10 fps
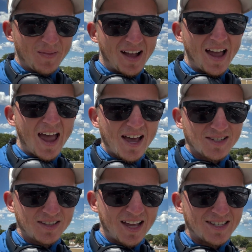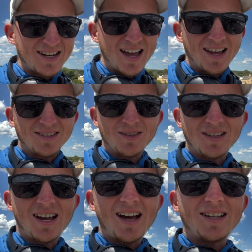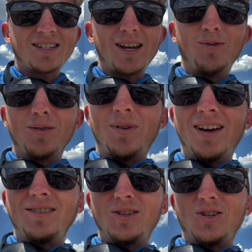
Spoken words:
I asked last night, so the guy I stayed with, my hands are